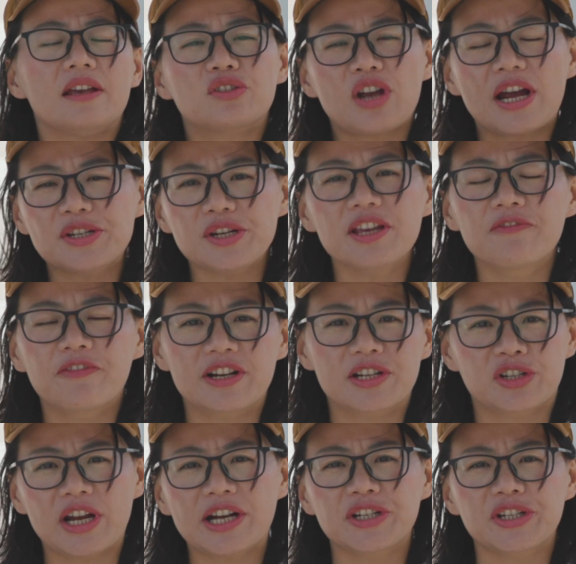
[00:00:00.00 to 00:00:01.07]
charging
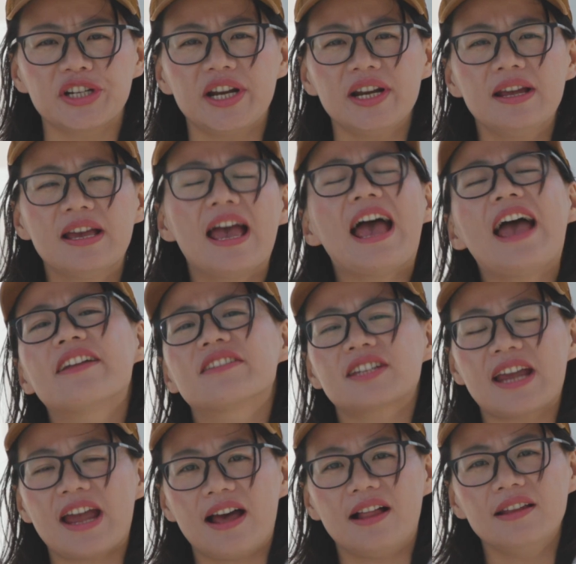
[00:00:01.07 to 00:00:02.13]
infrastructure and
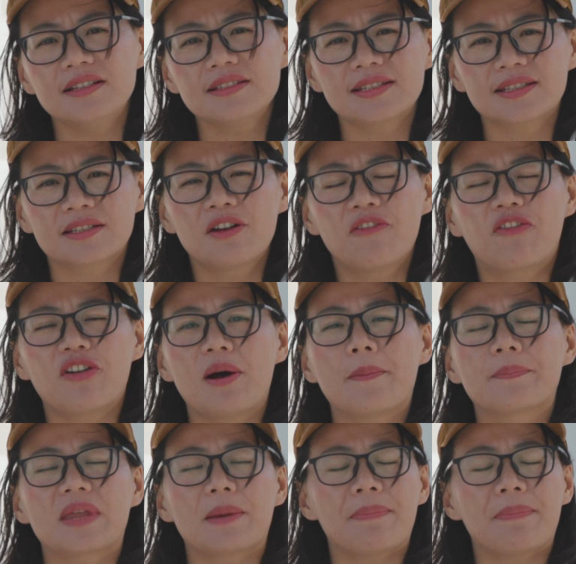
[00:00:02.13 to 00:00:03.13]
talents from the